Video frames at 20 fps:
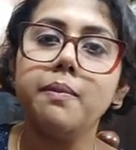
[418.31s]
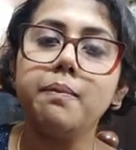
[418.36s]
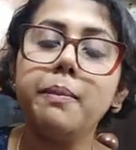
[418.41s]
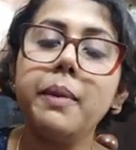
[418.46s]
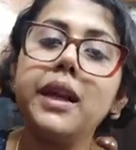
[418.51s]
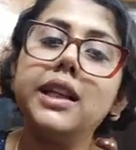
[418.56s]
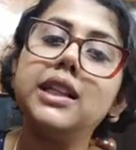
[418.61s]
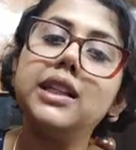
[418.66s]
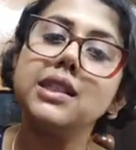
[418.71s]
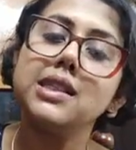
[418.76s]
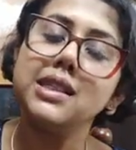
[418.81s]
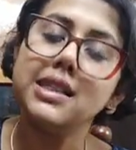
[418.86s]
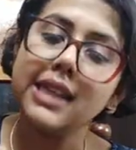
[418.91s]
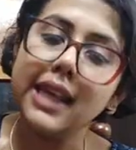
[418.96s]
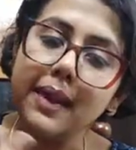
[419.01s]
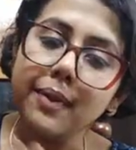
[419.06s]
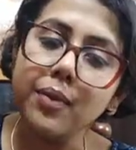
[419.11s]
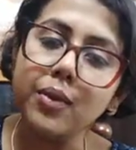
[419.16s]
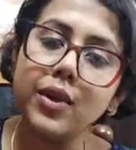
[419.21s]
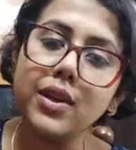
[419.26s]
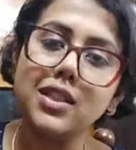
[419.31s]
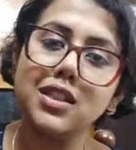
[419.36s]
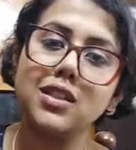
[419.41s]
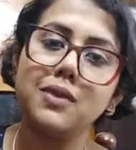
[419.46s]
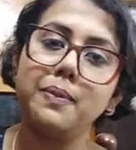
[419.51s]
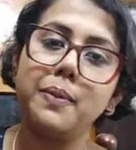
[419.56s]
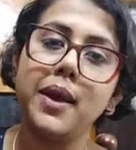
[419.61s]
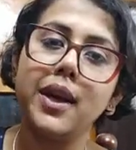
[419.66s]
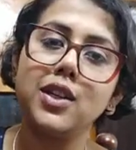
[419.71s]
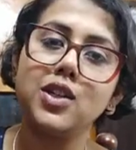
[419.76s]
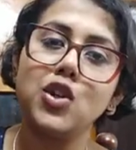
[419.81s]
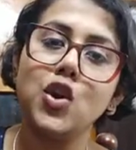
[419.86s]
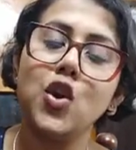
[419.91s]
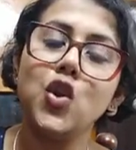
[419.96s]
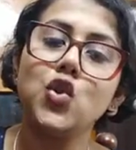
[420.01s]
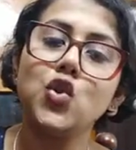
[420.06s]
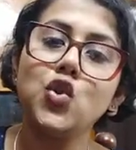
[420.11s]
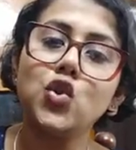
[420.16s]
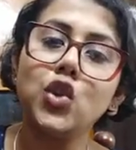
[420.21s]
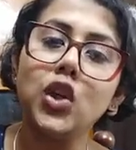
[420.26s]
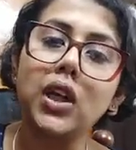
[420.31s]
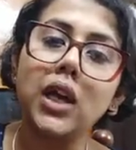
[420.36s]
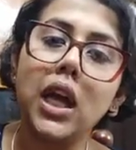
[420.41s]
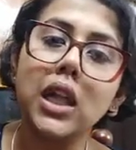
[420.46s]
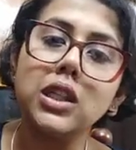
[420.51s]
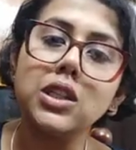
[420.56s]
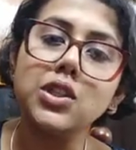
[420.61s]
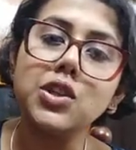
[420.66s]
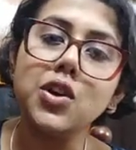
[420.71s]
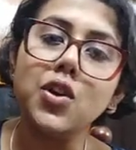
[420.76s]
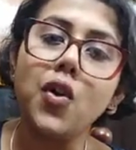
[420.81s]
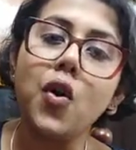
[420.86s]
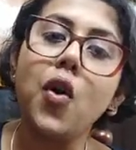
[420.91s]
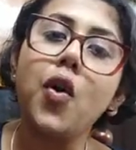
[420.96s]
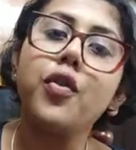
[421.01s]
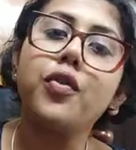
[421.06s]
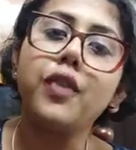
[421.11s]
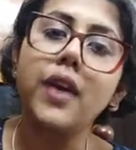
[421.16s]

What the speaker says: pay the same respect to the culture of